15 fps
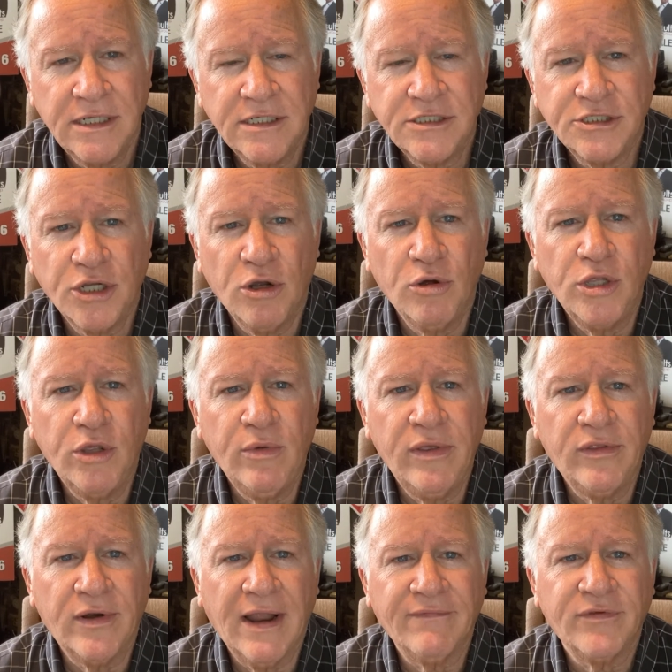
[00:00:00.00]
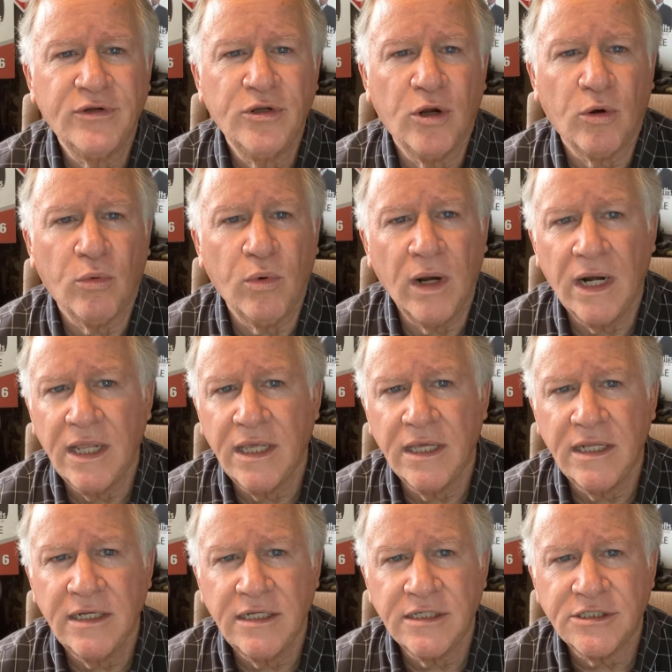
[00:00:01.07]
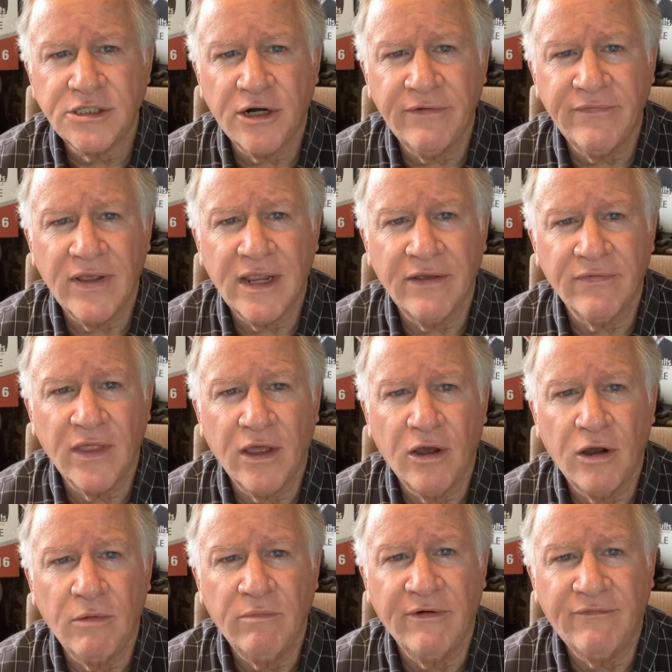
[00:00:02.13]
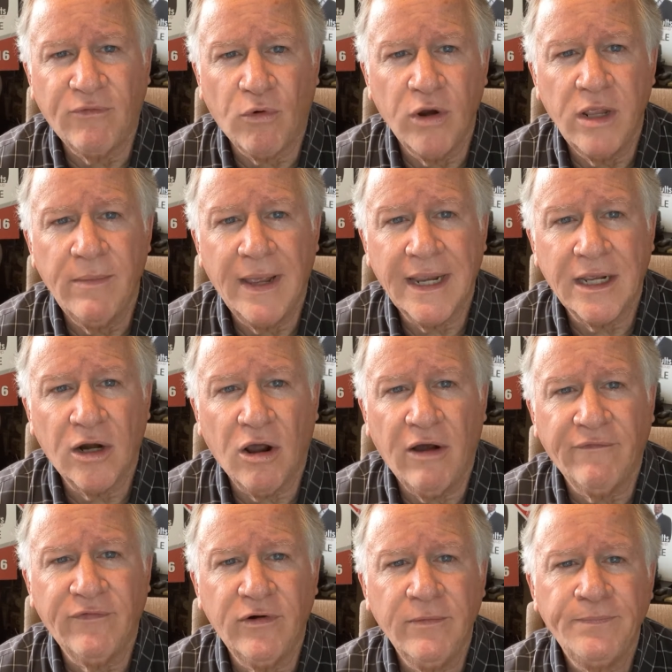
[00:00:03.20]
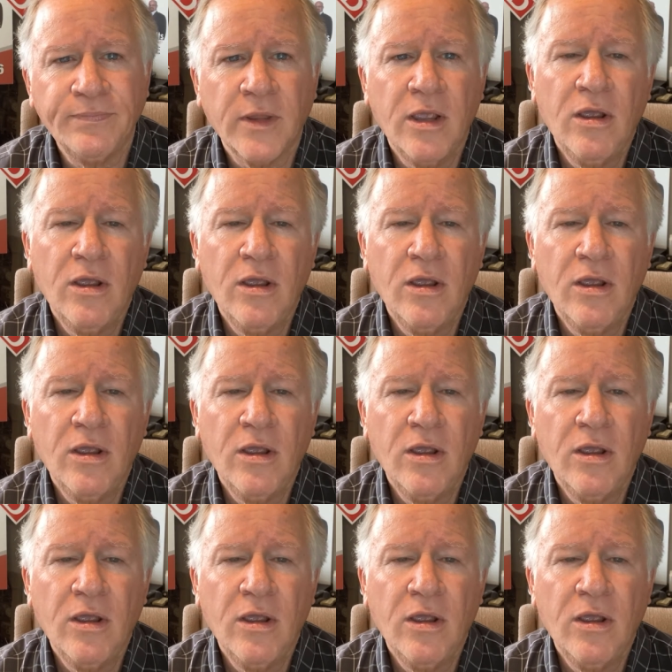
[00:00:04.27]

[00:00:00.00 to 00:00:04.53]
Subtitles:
So you either have to do a really good survey of the home before you make an offer,